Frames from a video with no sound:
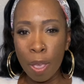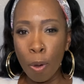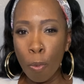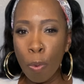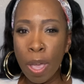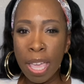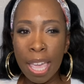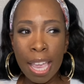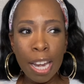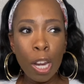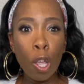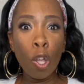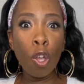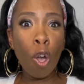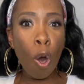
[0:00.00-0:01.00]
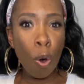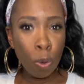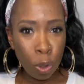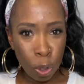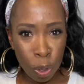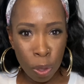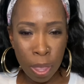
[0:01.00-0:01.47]
We can go
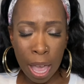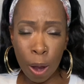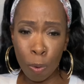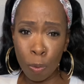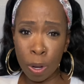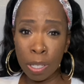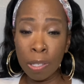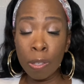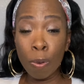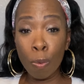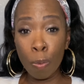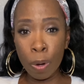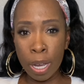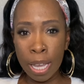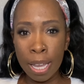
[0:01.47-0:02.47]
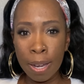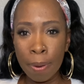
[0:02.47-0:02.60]
to that restaurant.